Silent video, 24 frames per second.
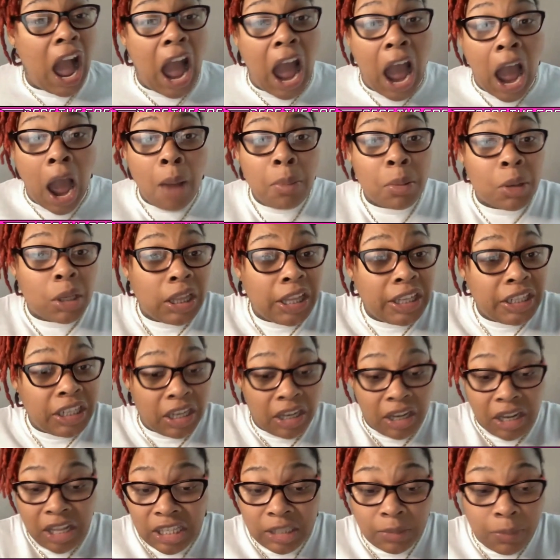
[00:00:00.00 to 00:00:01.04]
I'm
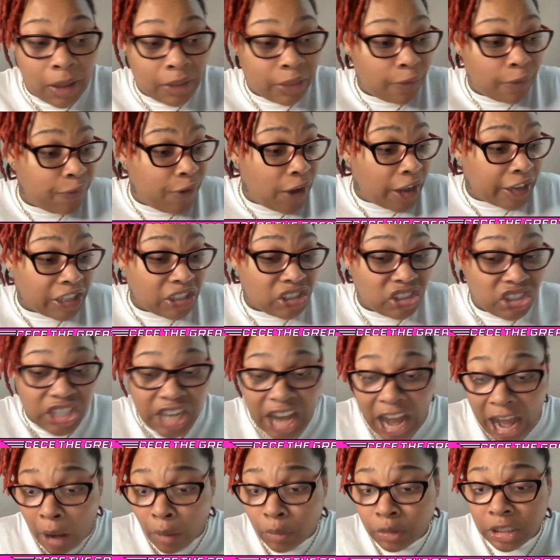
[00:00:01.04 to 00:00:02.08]
cleaning these motherfucking
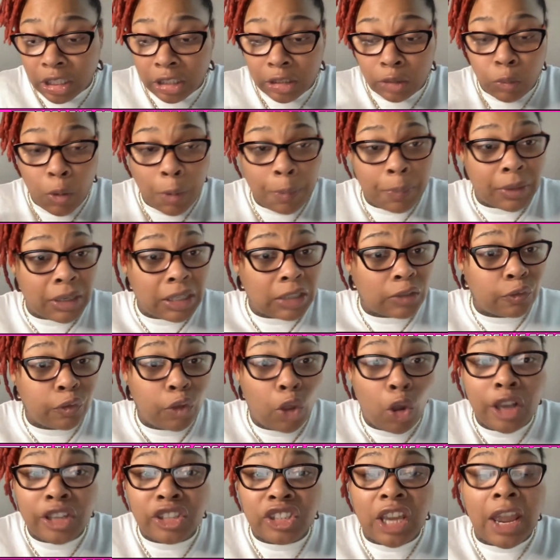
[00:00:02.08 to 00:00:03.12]
showers and sweeping this
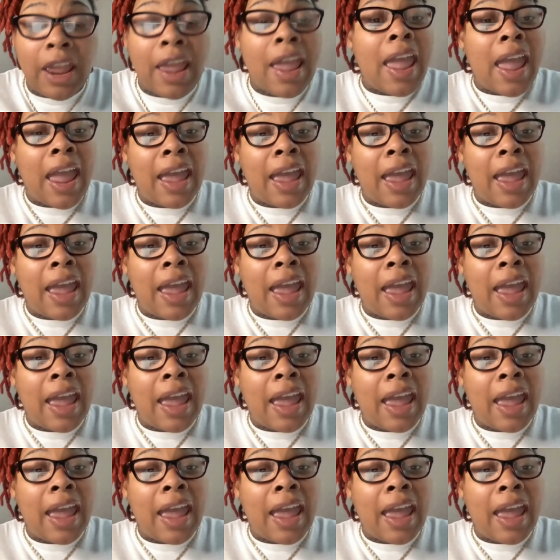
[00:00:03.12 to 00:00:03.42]
floor and shit,